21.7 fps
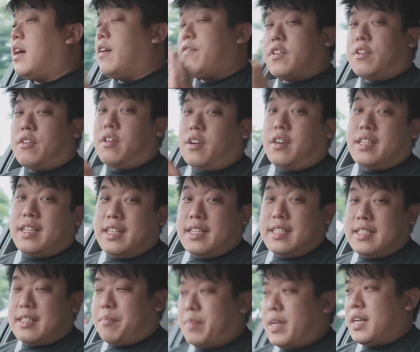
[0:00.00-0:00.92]
After all, it
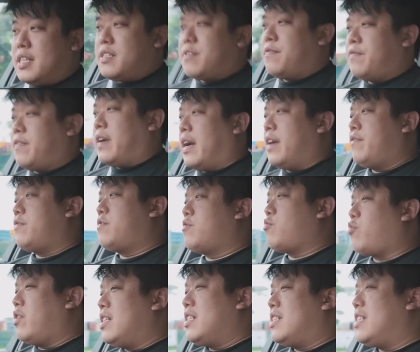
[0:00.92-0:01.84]
is a base
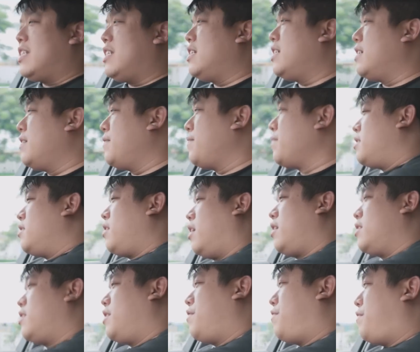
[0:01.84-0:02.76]
520,
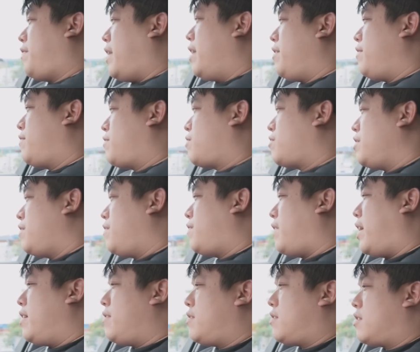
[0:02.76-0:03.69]
not a
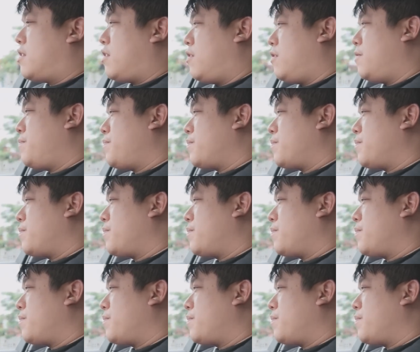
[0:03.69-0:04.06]
535, so